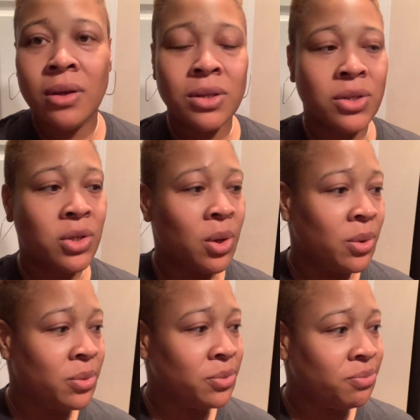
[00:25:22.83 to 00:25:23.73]

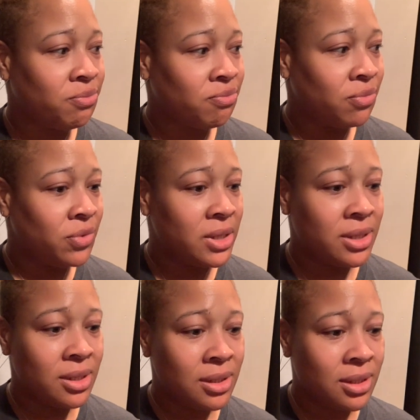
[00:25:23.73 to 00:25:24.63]
So
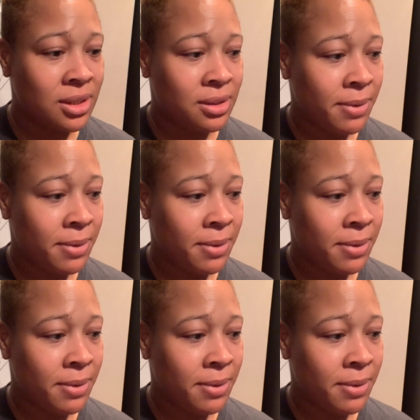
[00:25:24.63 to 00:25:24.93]
it's